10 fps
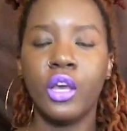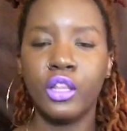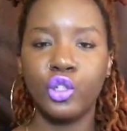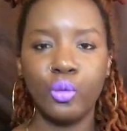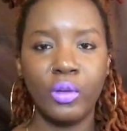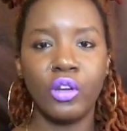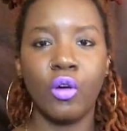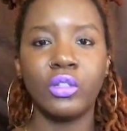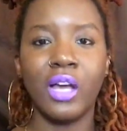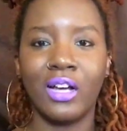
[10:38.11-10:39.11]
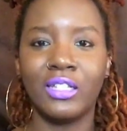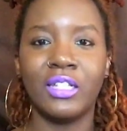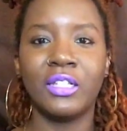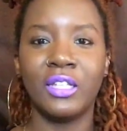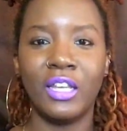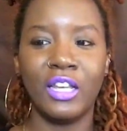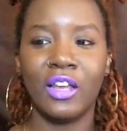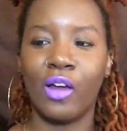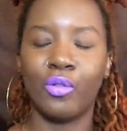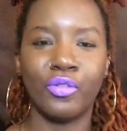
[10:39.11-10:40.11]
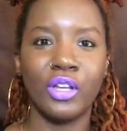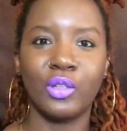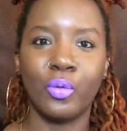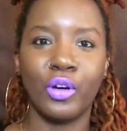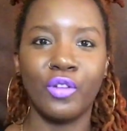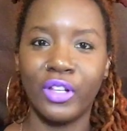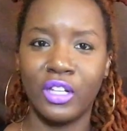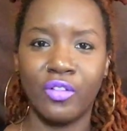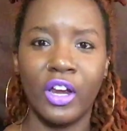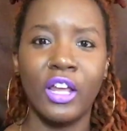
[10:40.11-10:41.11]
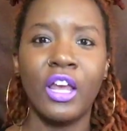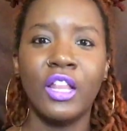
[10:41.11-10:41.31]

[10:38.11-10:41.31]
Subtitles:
There should be no toxicity. I don't know if that's a word, if I said it right.